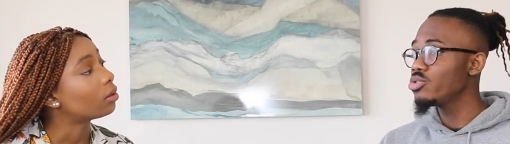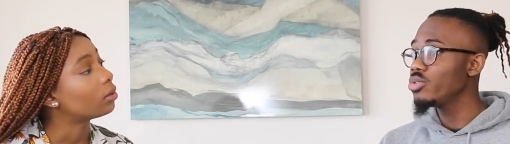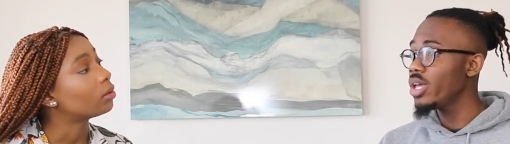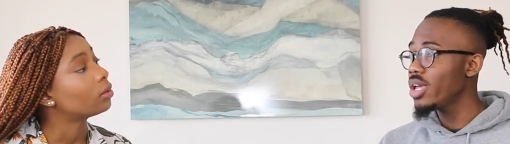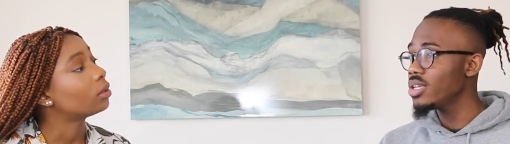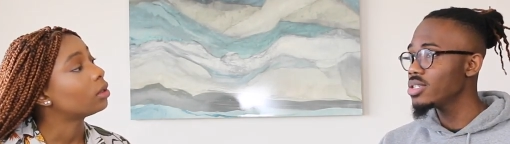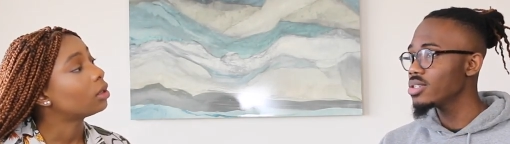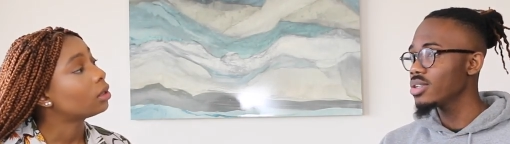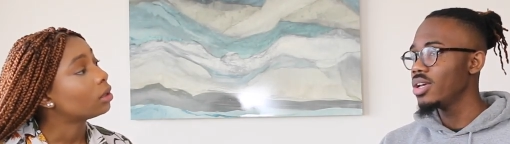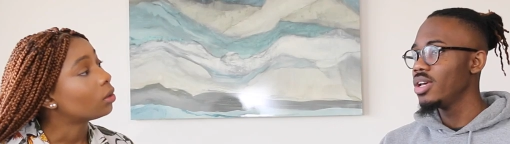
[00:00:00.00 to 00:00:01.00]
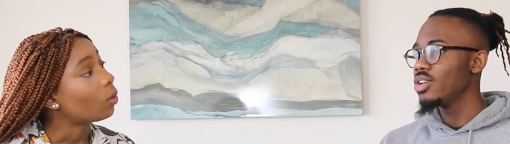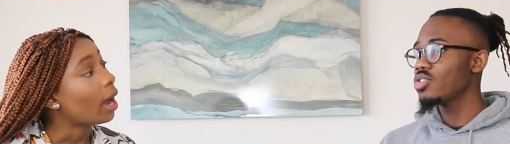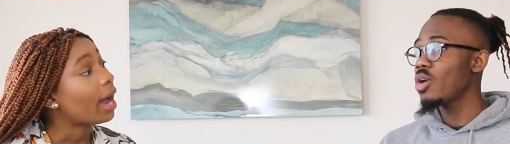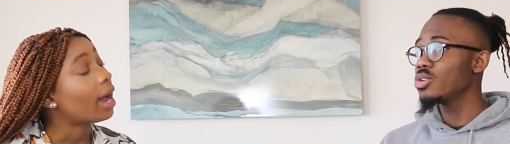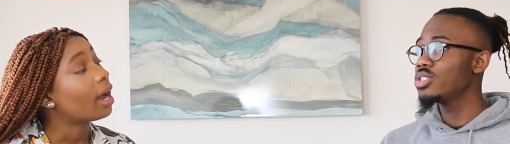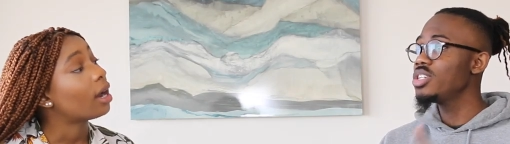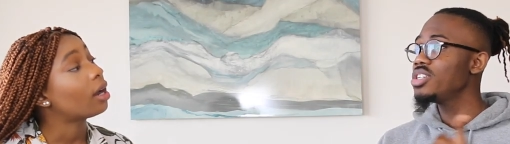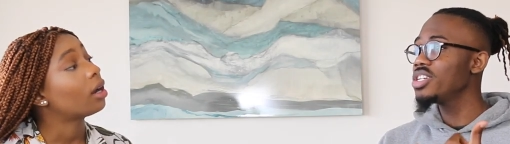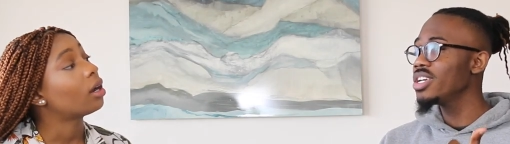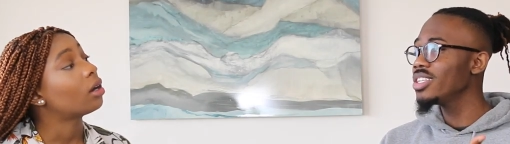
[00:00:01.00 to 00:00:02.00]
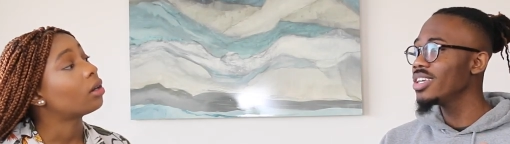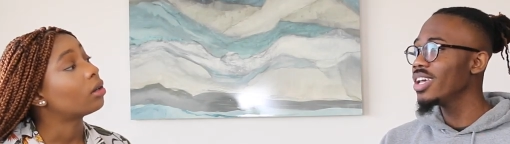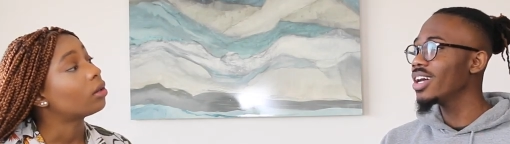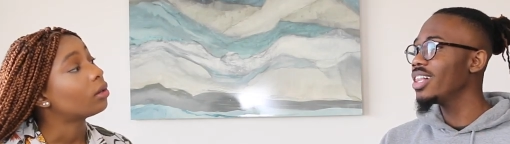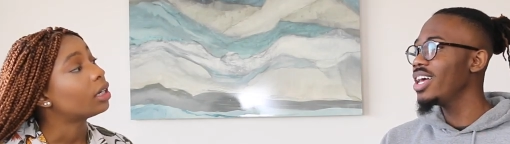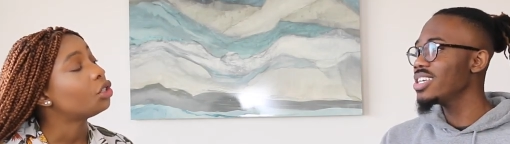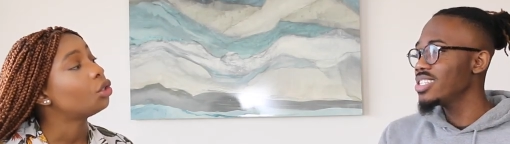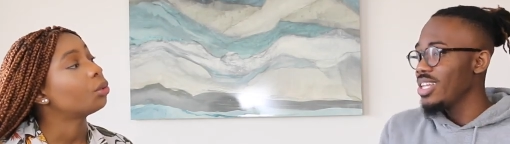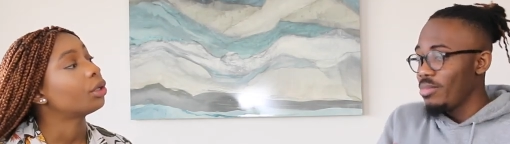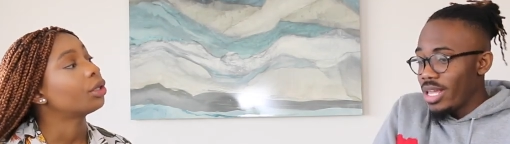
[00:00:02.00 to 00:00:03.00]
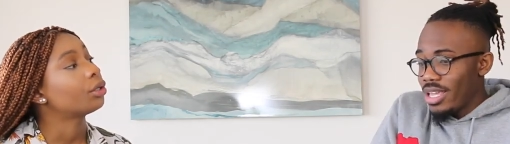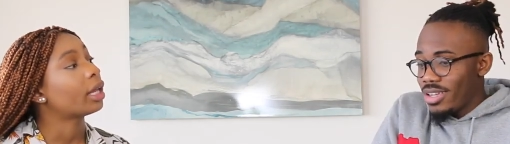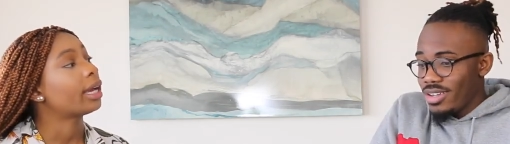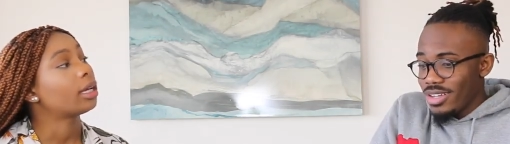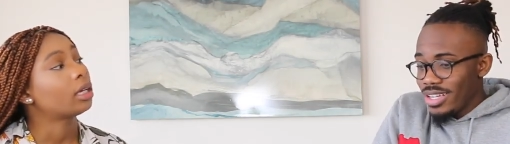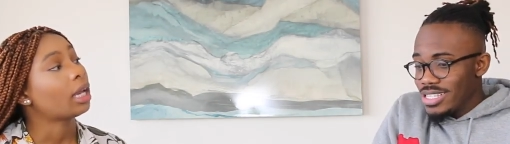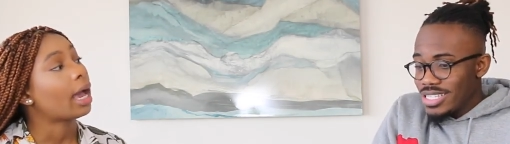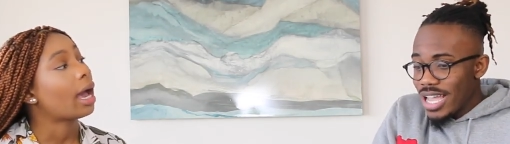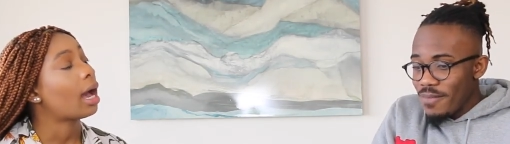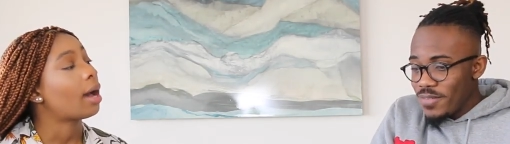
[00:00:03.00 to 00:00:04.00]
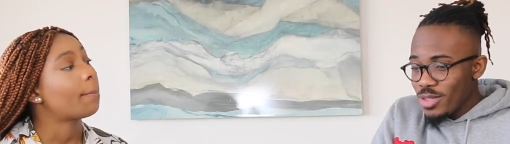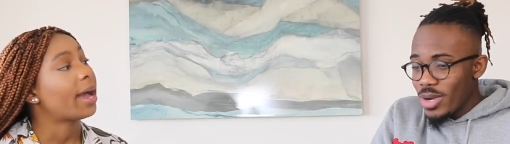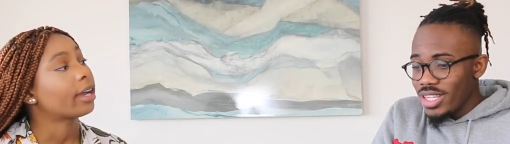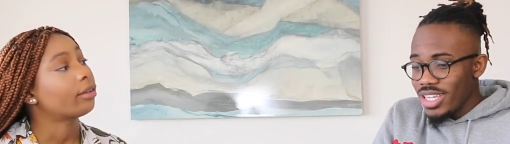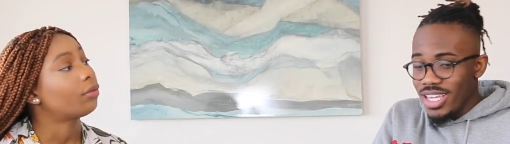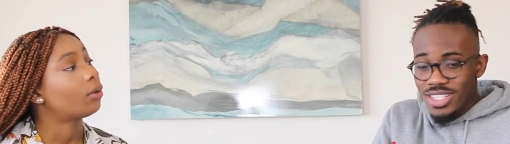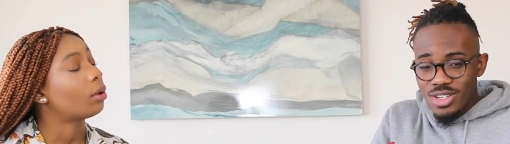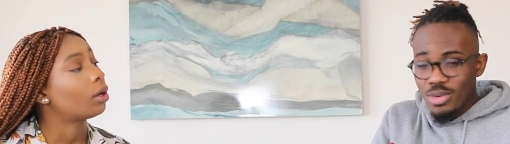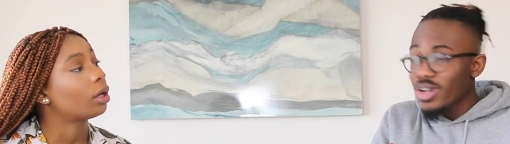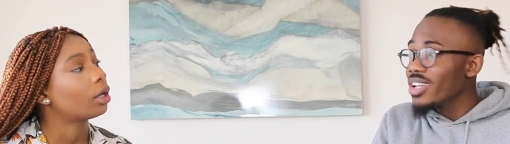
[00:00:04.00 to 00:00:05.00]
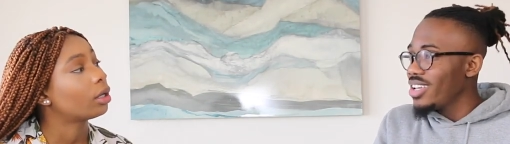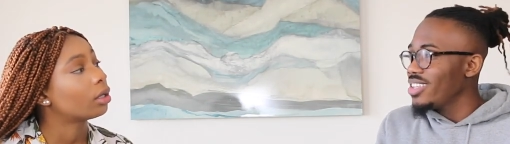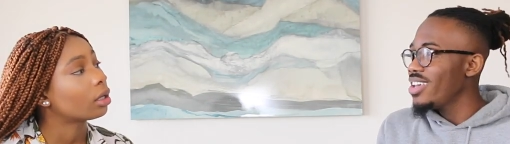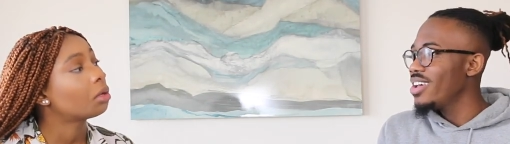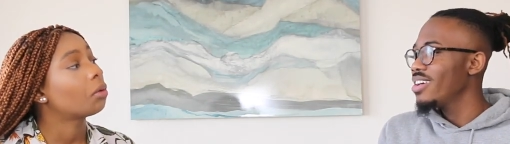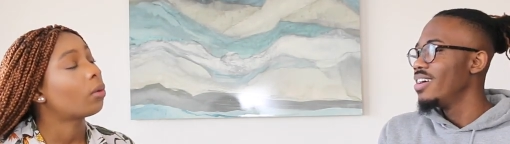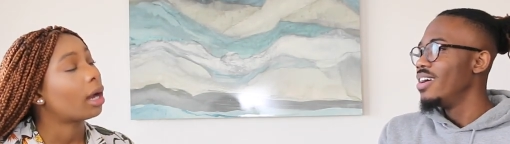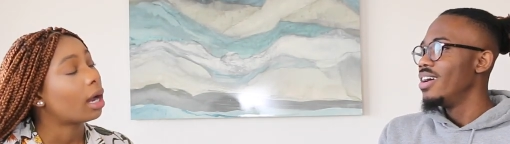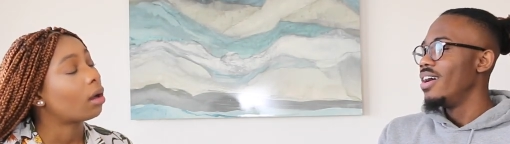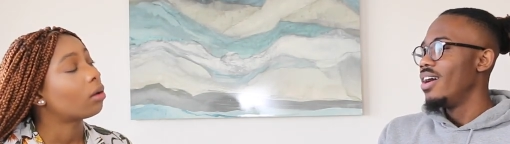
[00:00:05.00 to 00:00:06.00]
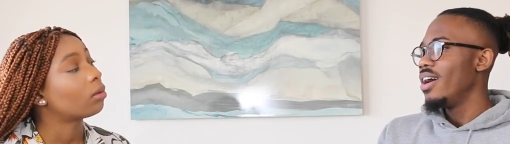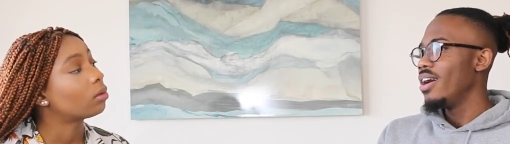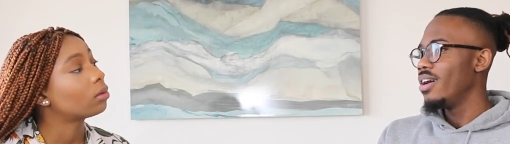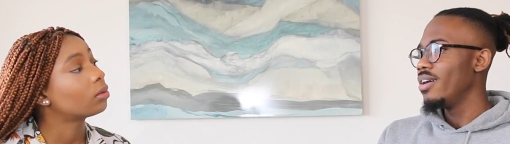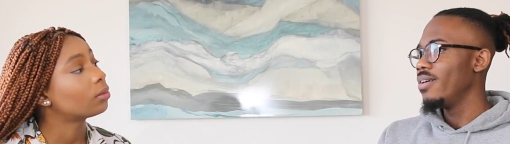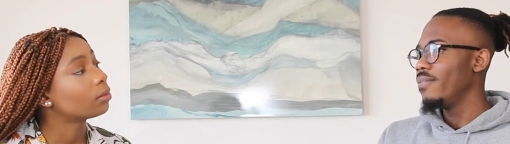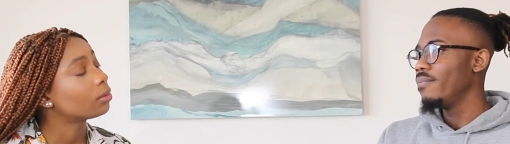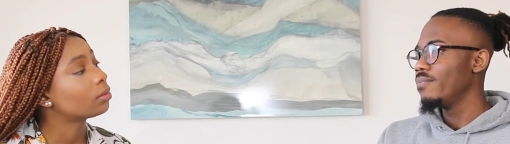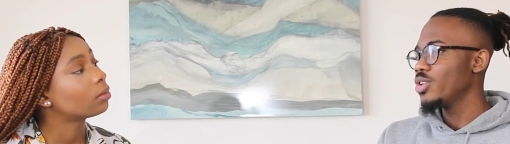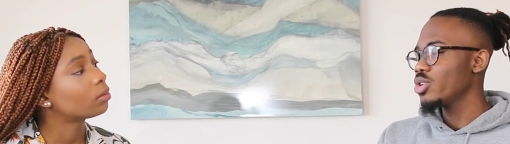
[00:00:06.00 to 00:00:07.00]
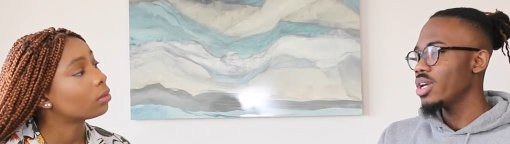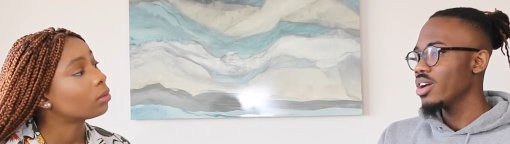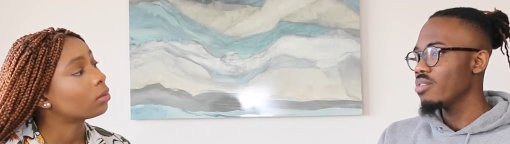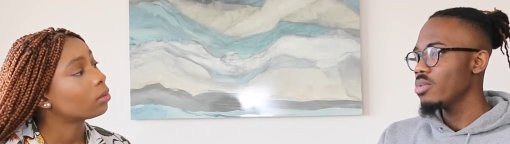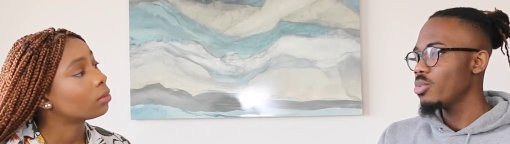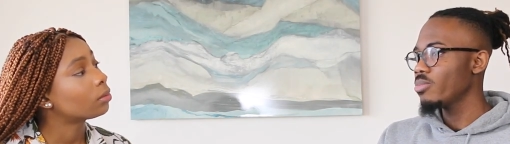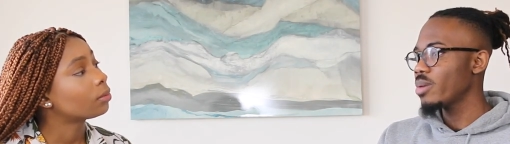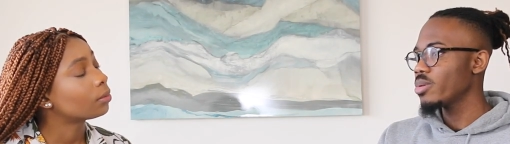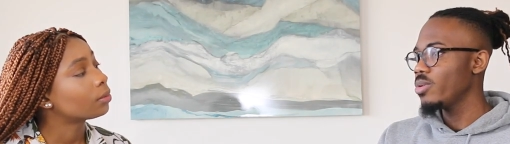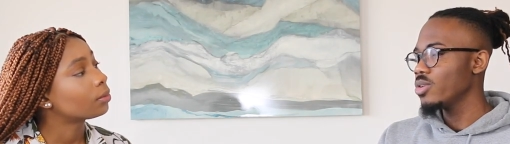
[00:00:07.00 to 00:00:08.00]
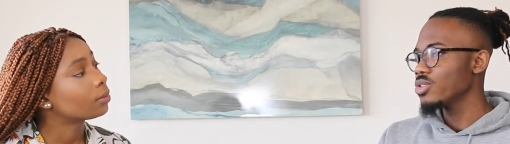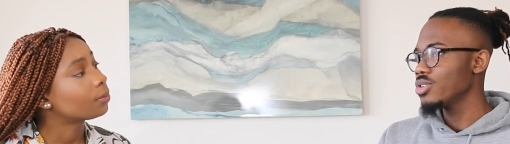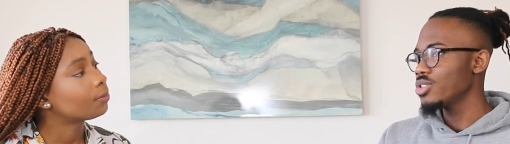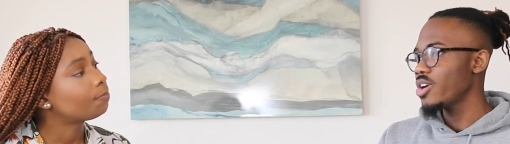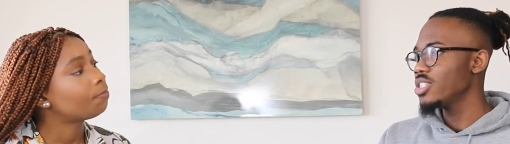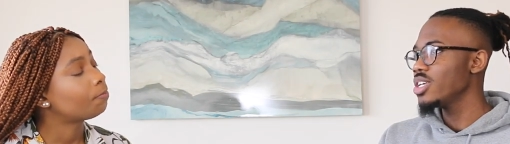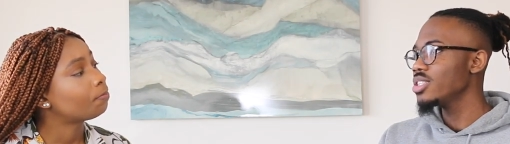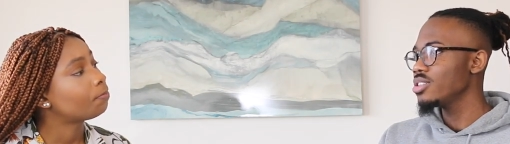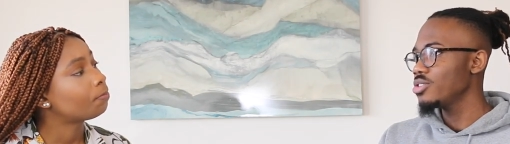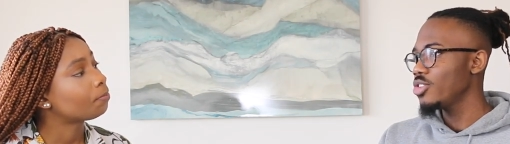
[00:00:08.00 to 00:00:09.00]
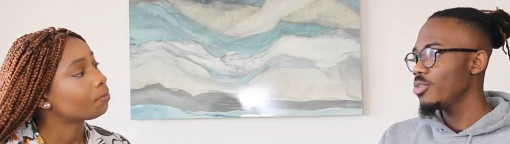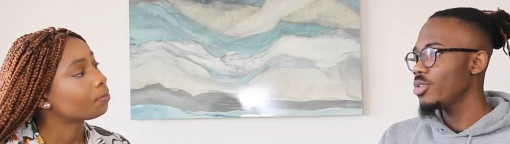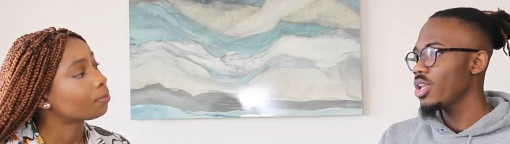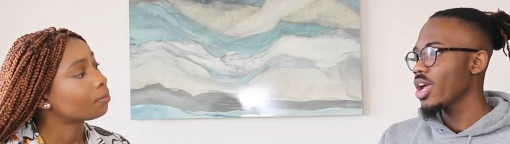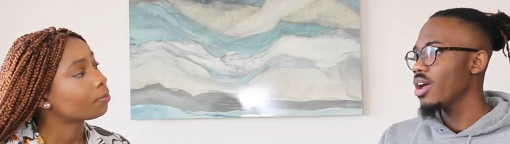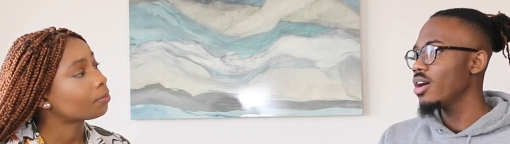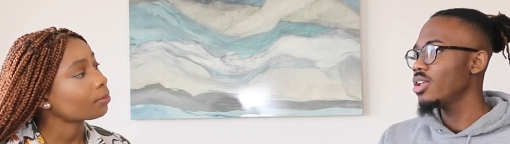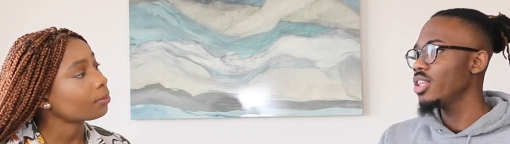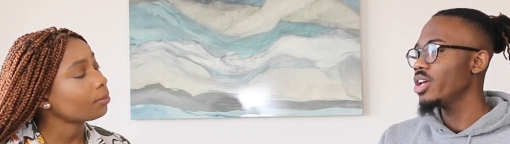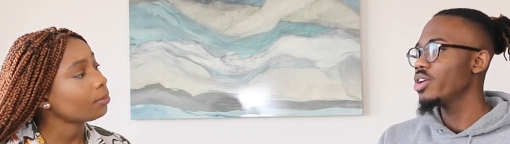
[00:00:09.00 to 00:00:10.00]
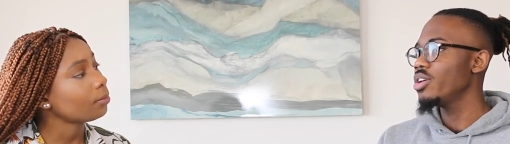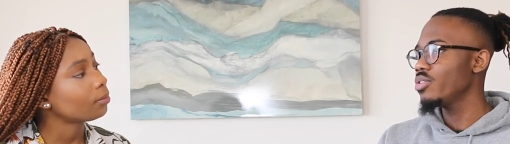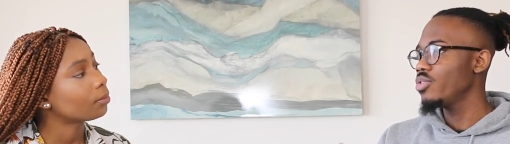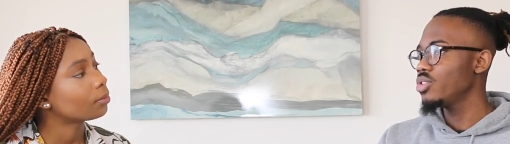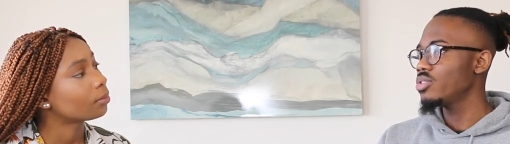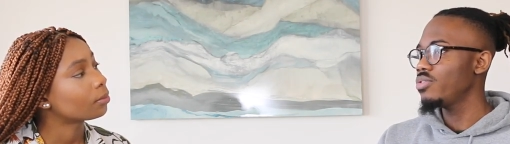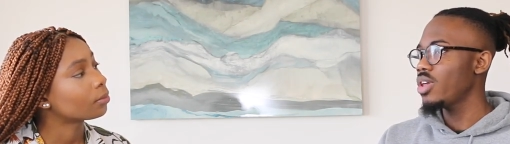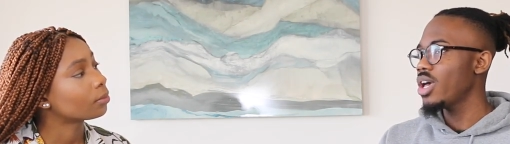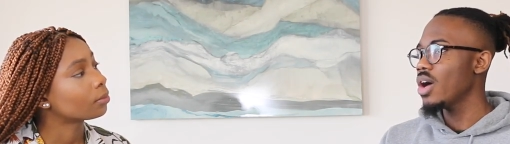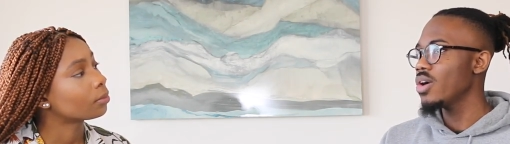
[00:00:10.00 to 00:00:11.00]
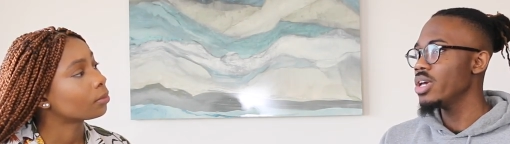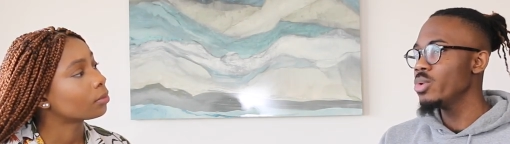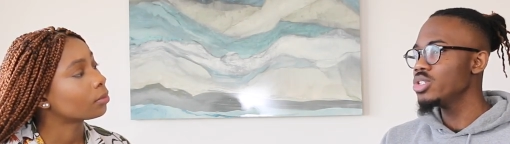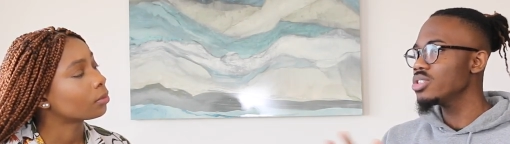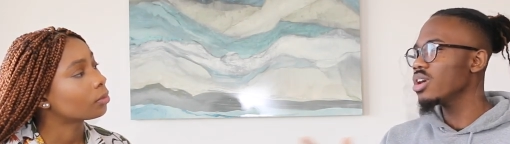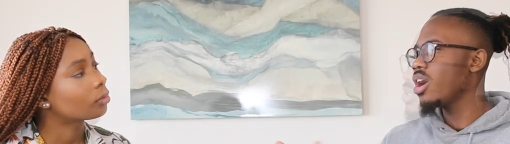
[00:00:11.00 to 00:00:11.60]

Speaker 1: two days. So wow. I was teaching in class, and I'm like, like yeah, typing while the kids are working. Yeah. Wow. Um, trying to come up with my proposal, and so I sent it to them. Then I got a later interview to fly out. It was just